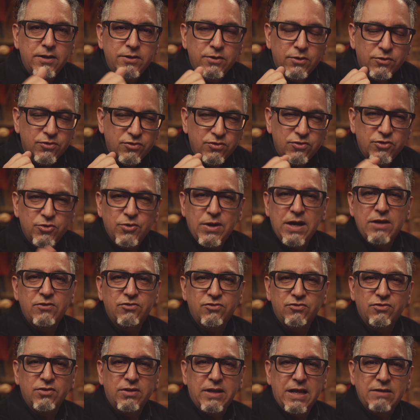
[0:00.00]
your
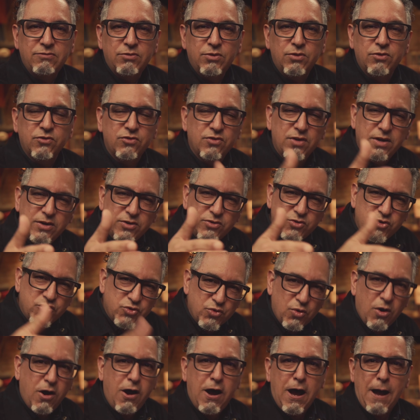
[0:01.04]
stress levels
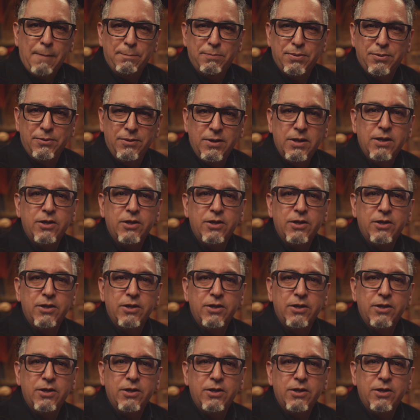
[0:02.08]
drop,